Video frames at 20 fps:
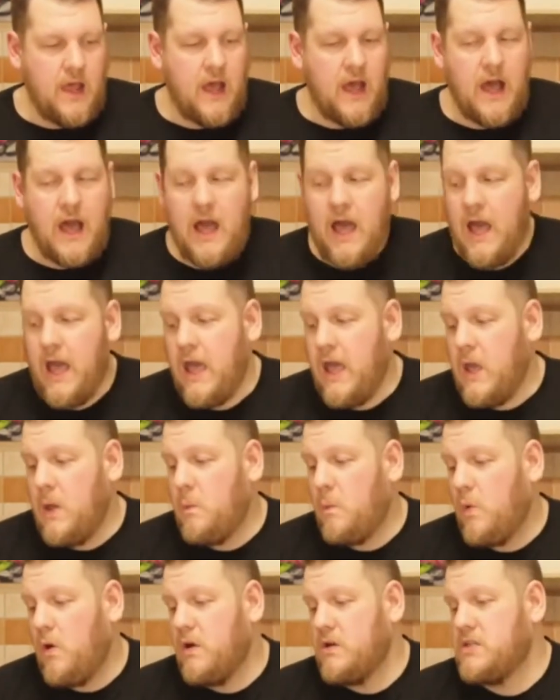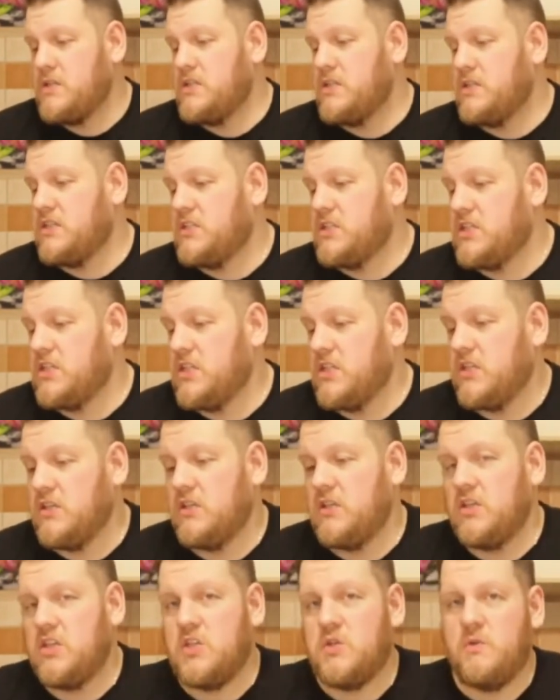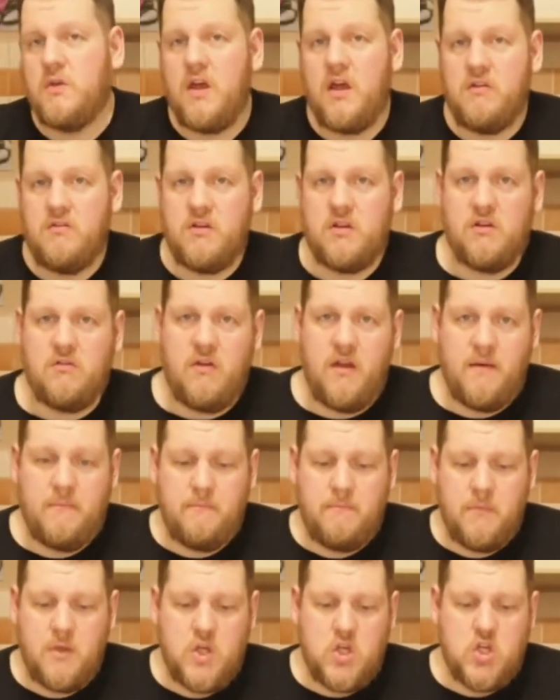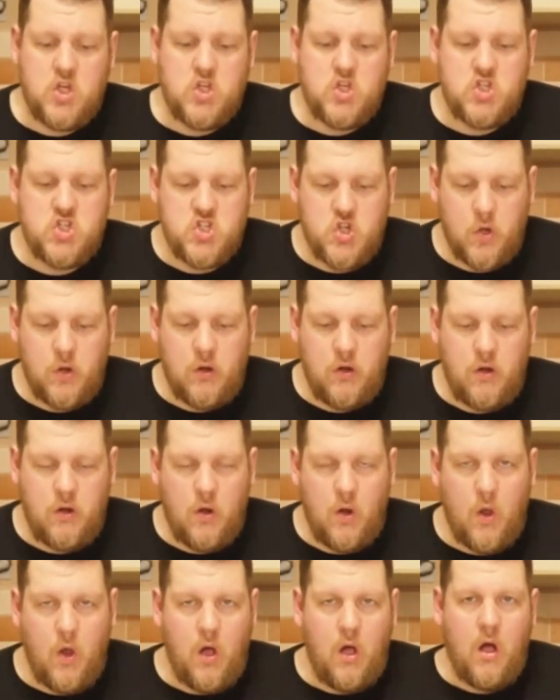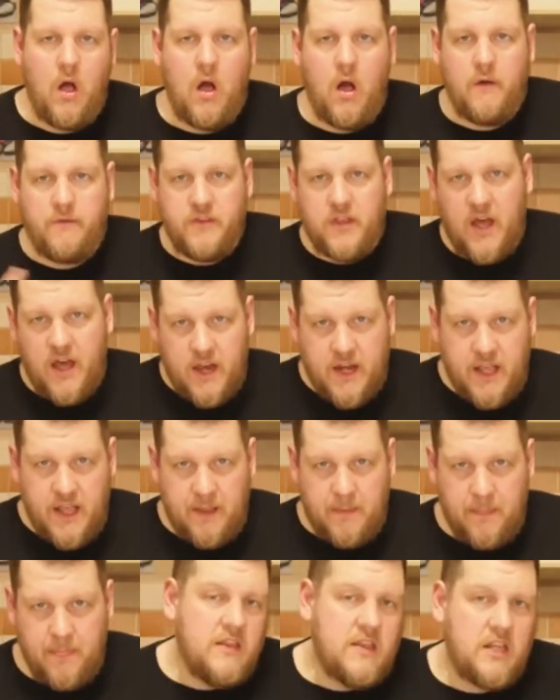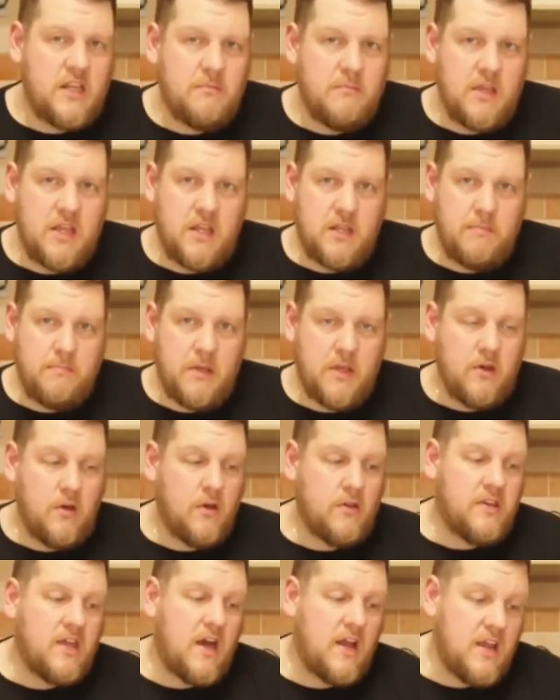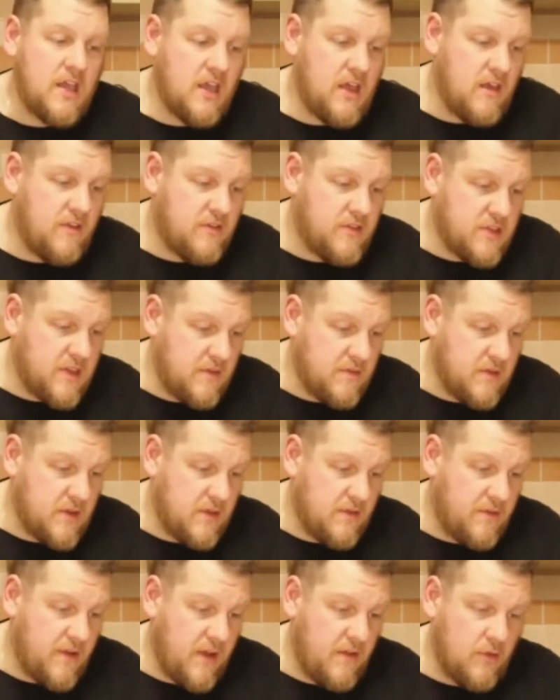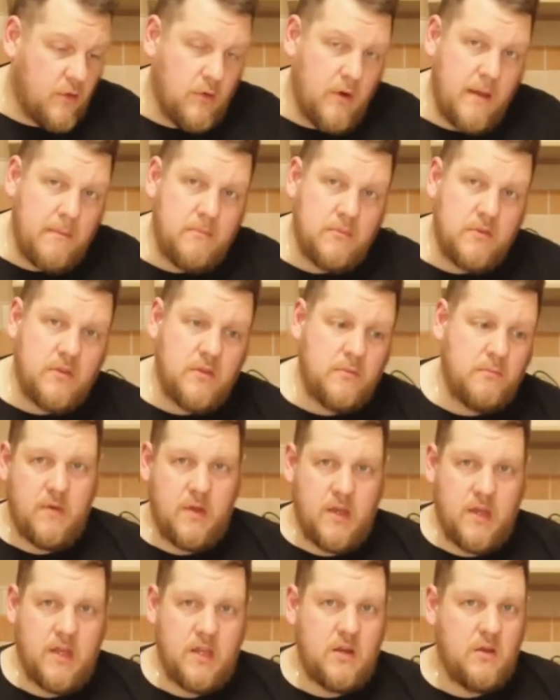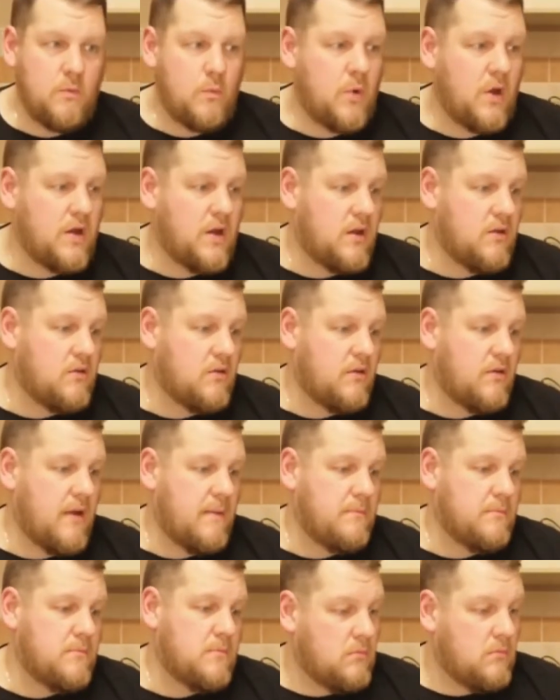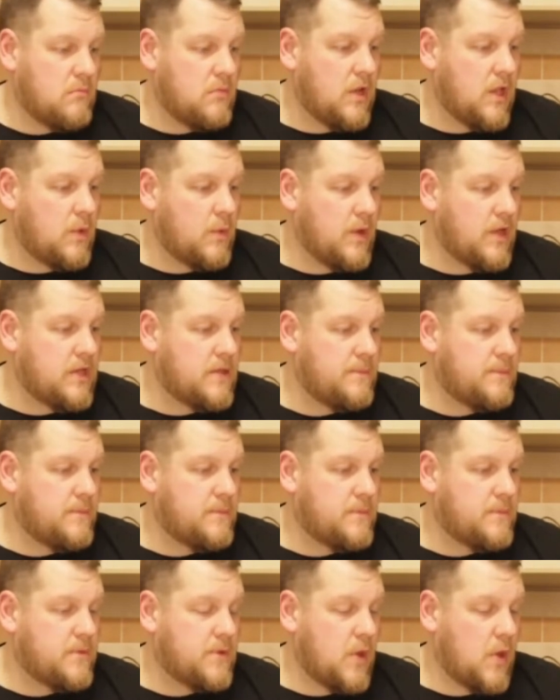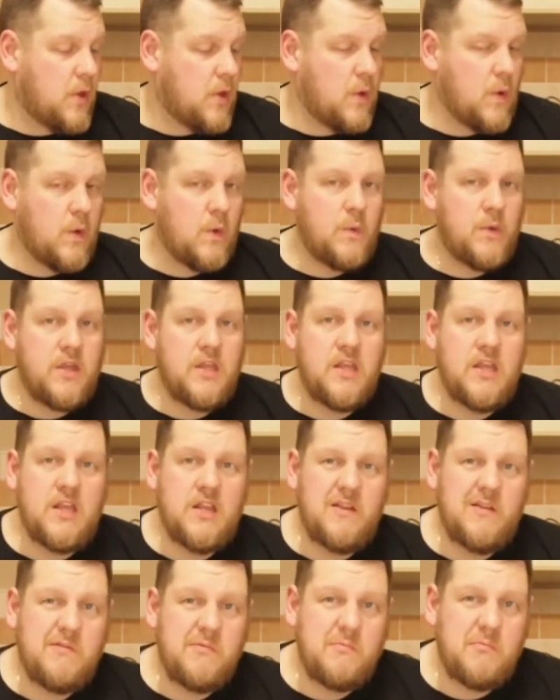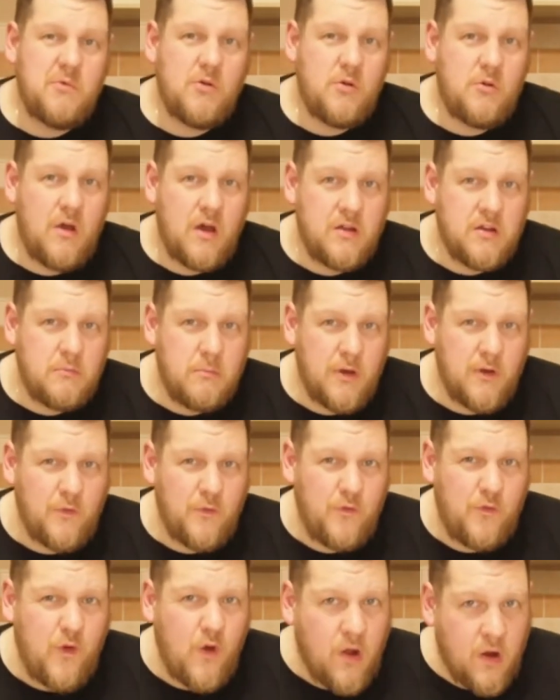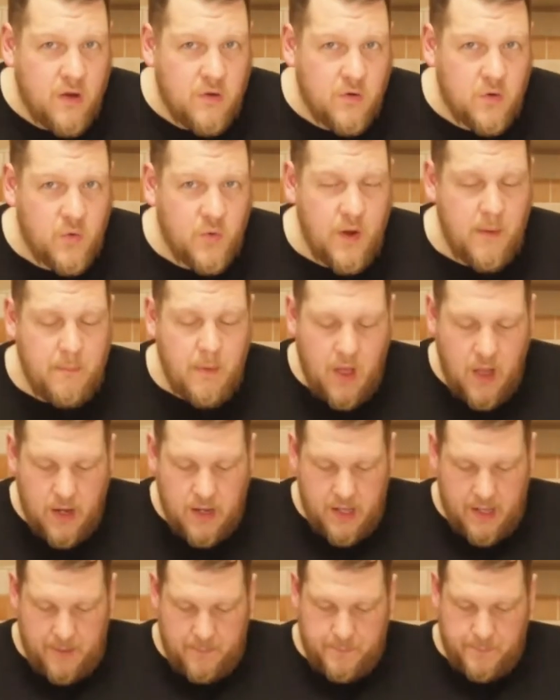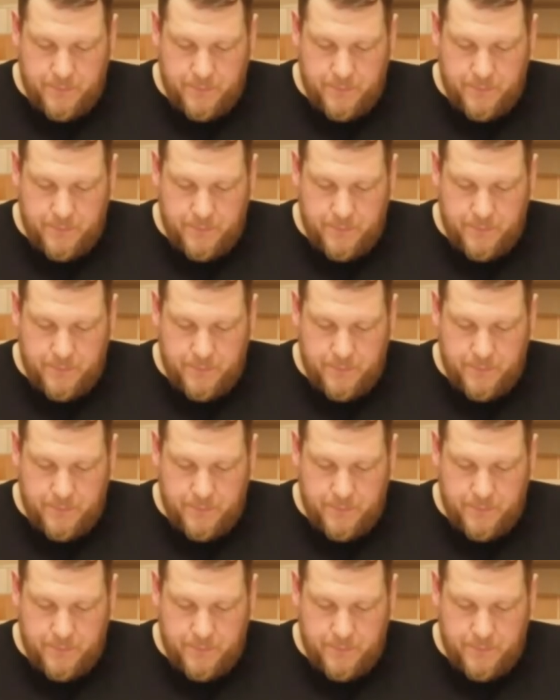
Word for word: I wanted 300 gram sugar of the honey. That means because honey has 75 grams in 100 gram liquid, so we need around about 400 gram honey.